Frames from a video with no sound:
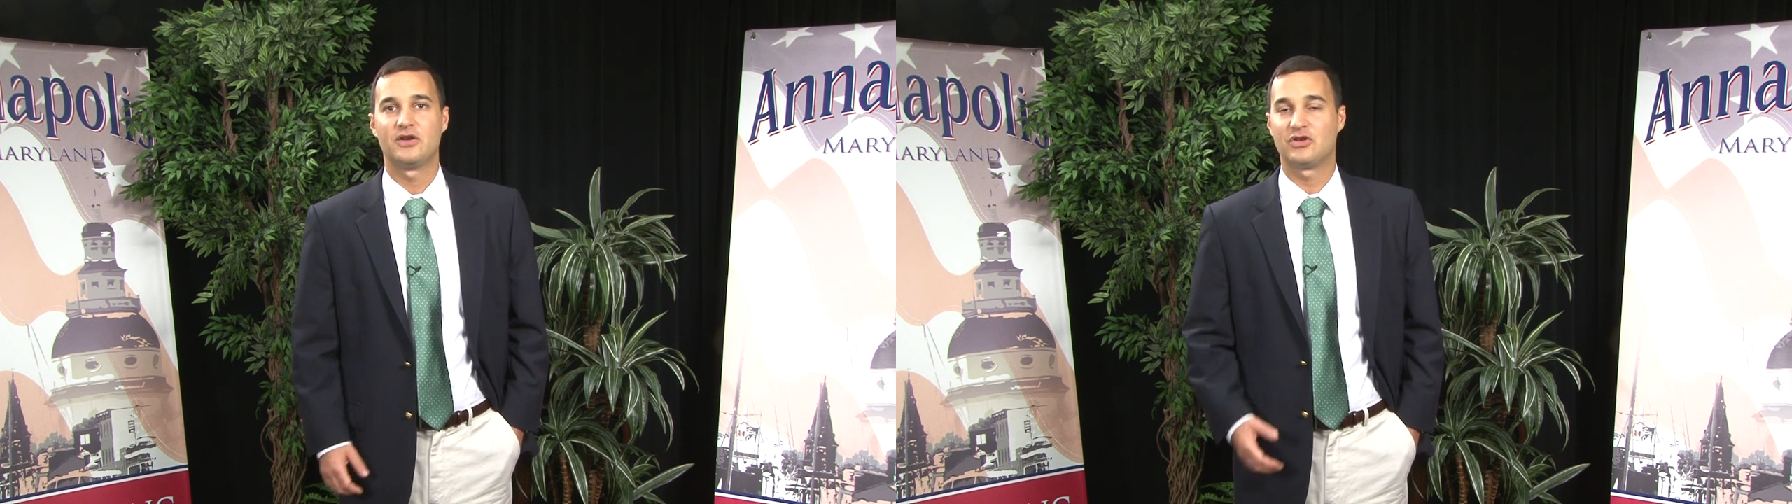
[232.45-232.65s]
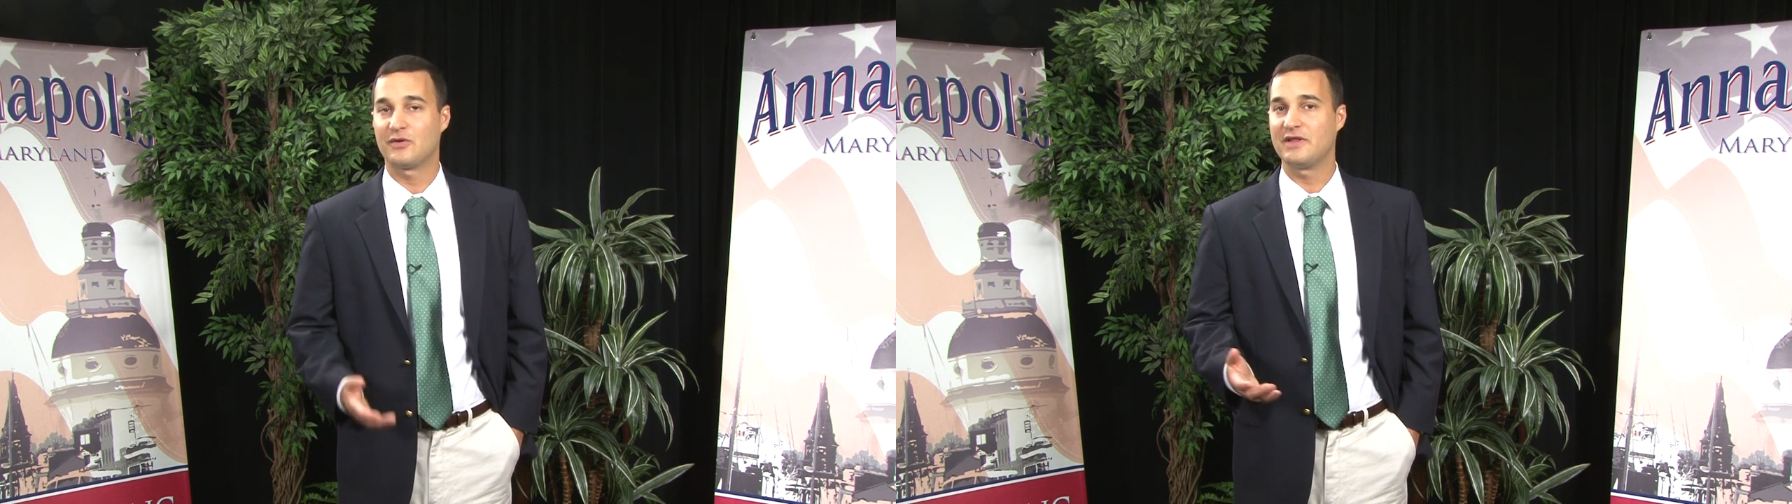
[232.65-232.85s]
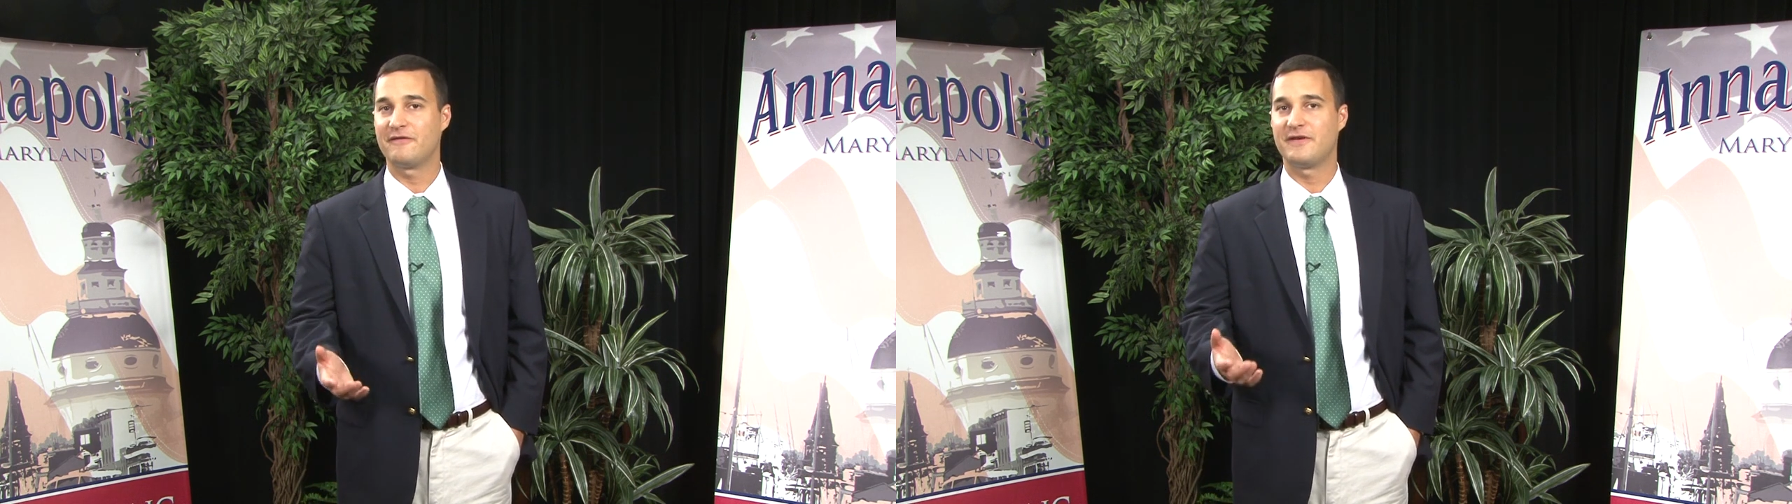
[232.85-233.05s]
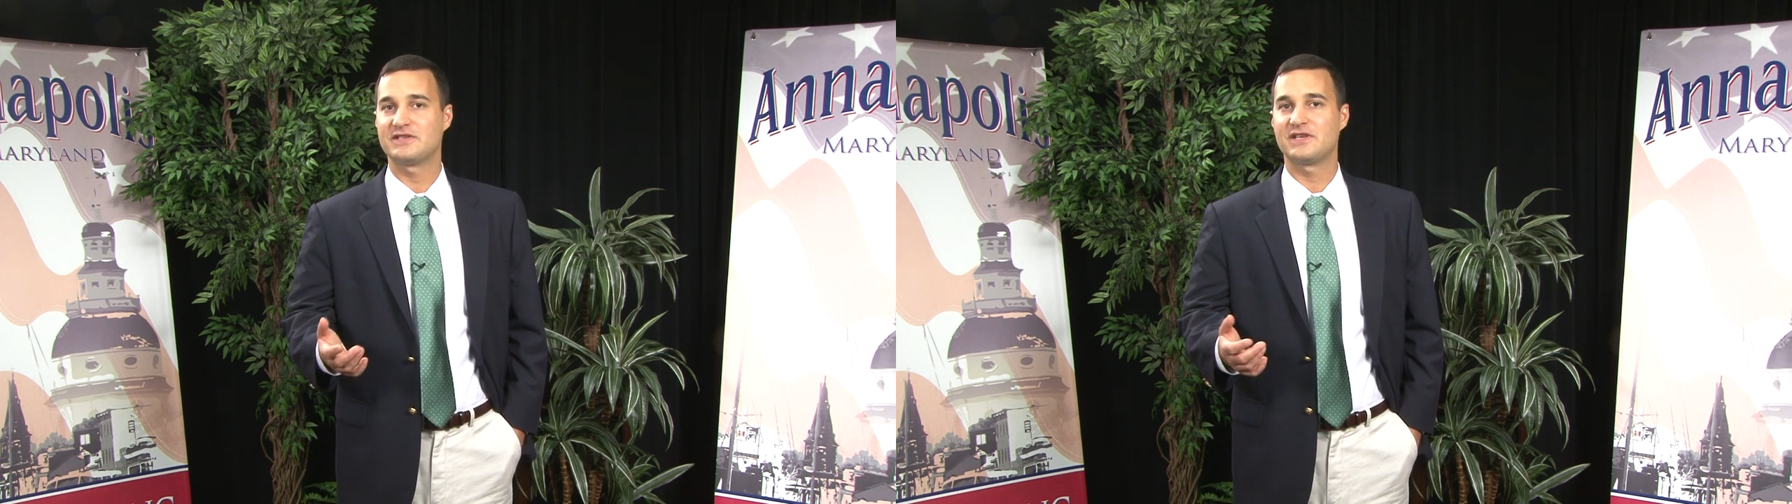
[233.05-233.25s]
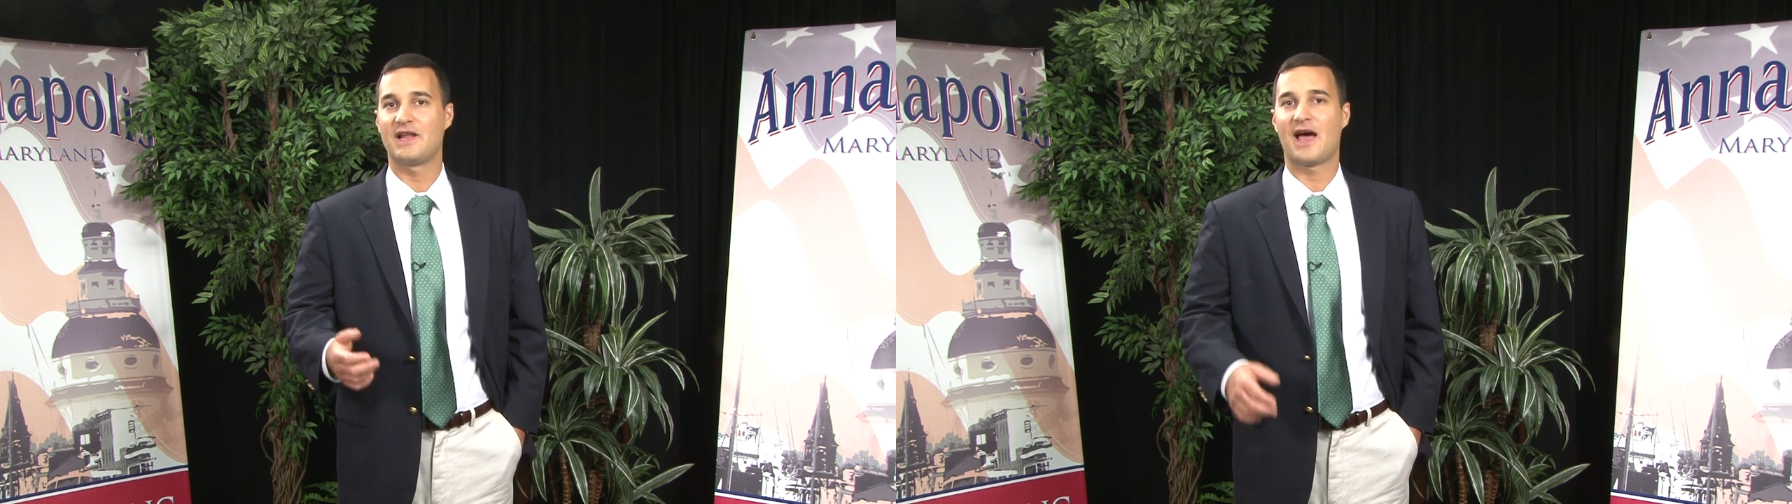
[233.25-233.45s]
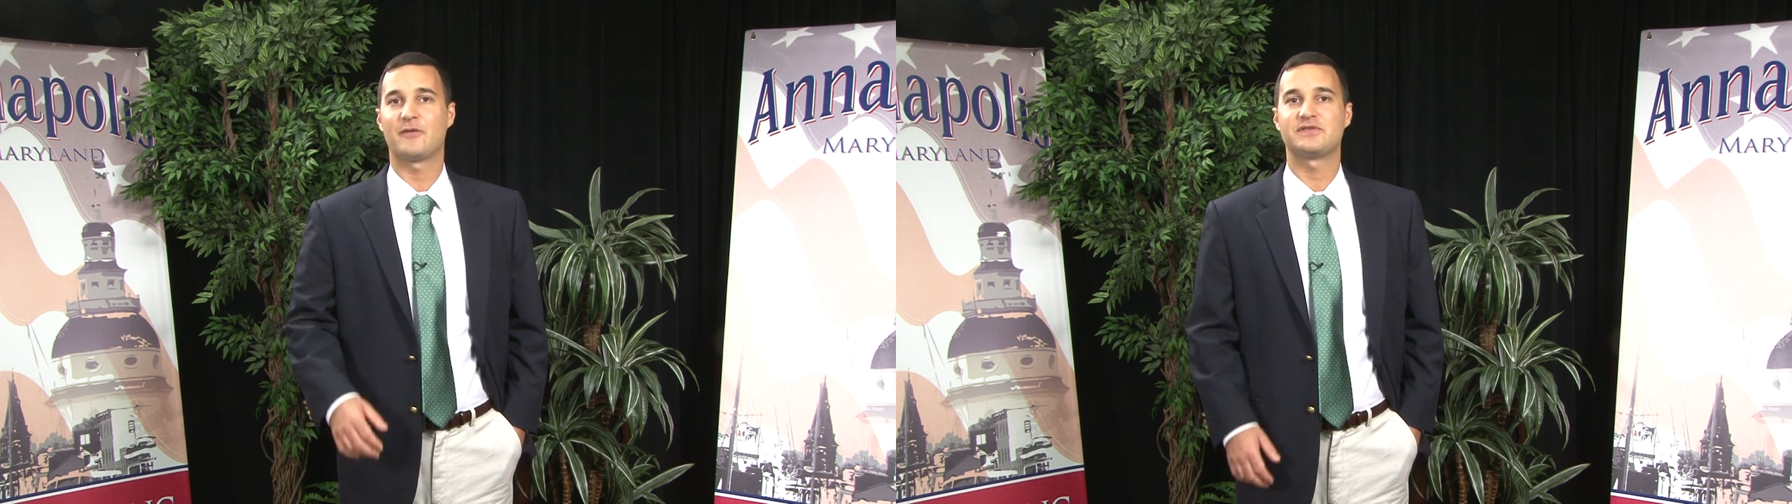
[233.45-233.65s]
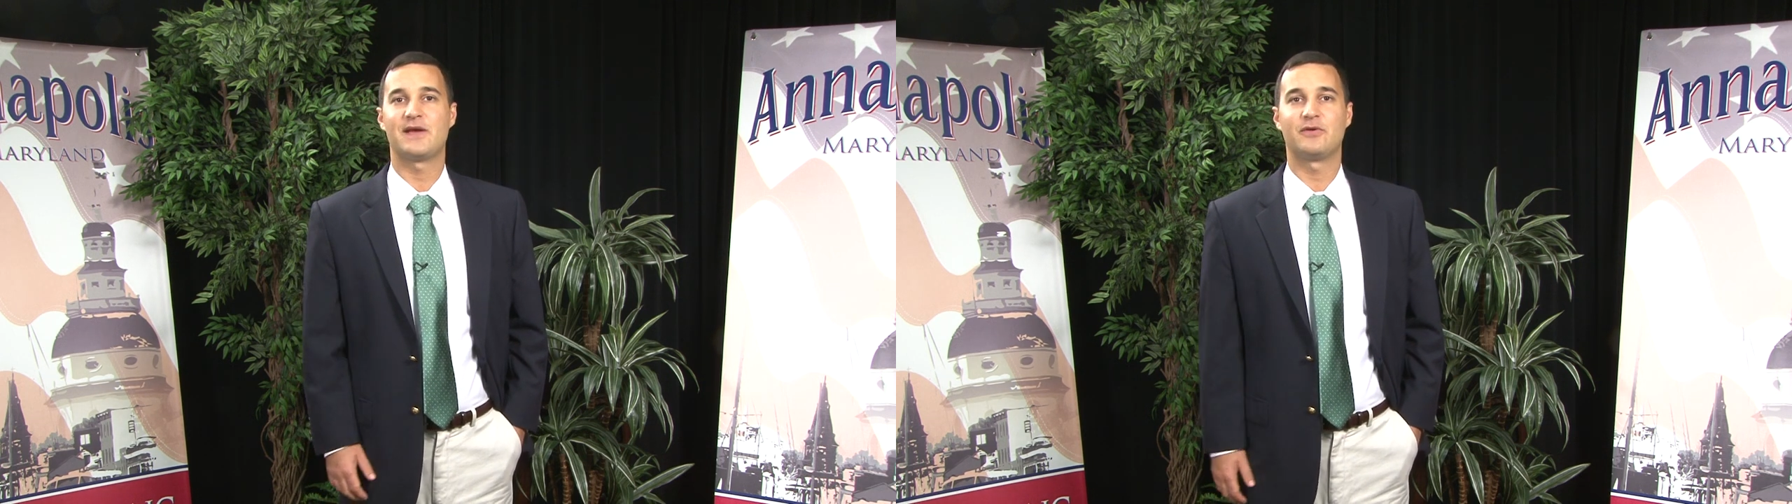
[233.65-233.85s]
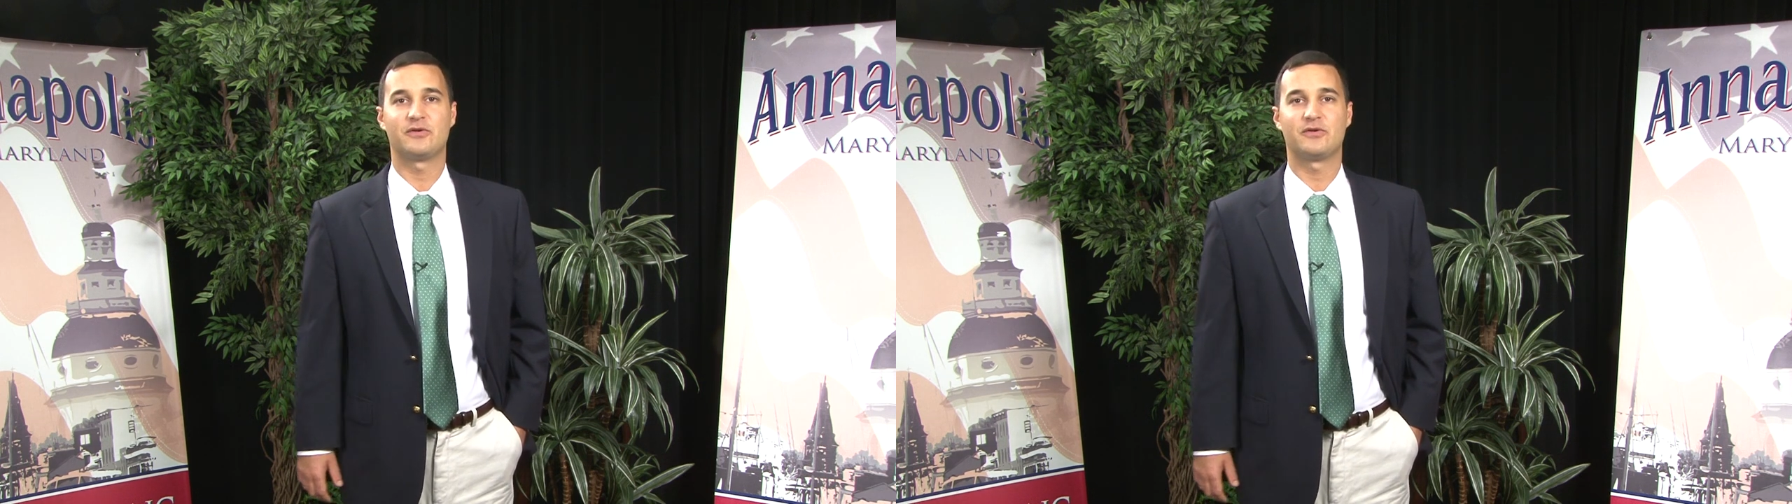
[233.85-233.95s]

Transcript: During the visit, I was able